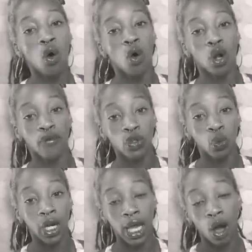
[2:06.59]
or if
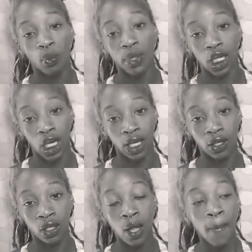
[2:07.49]
you want to help it
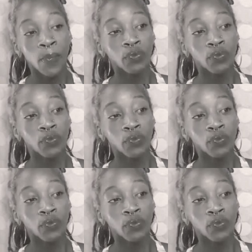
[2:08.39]
heal,